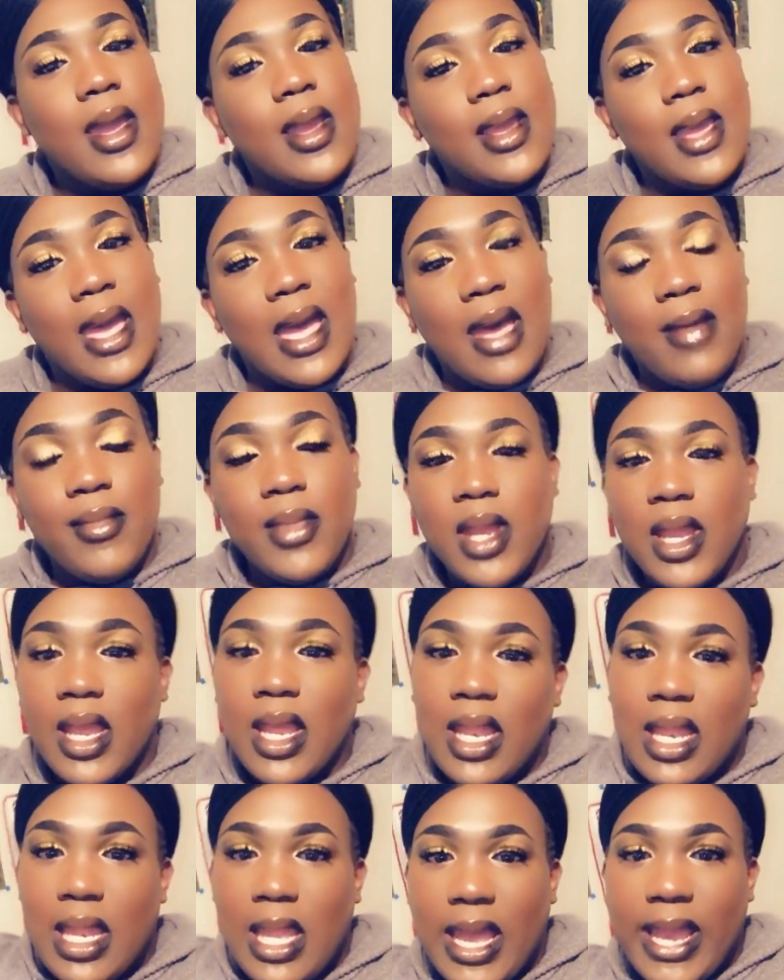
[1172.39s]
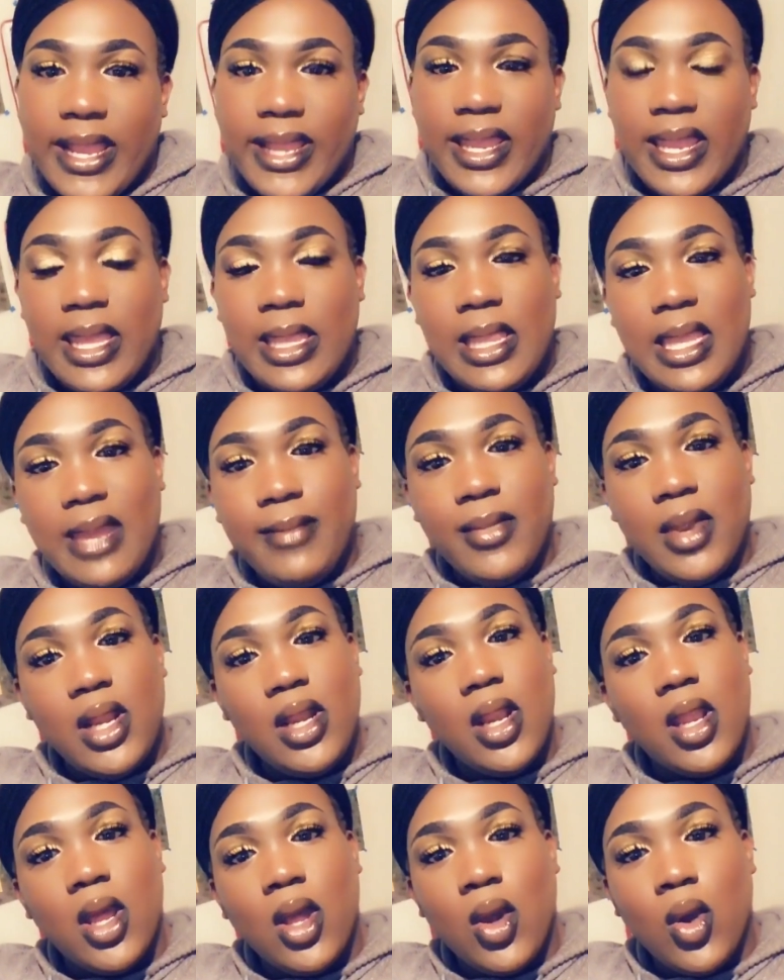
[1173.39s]
comment, and like, and let me
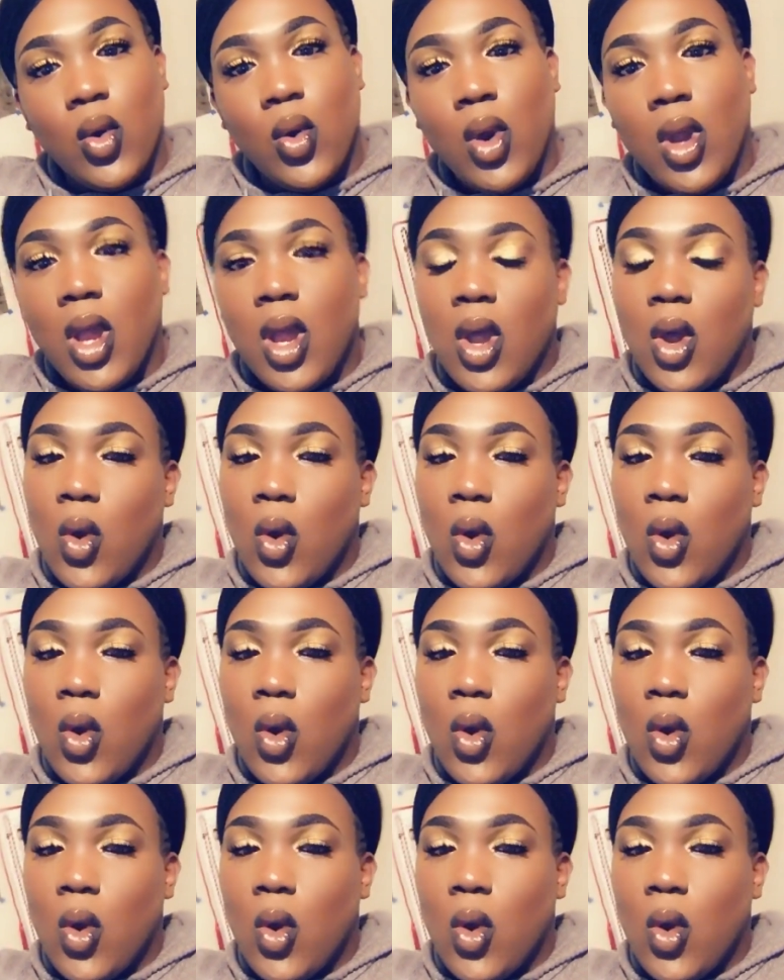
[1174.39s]
know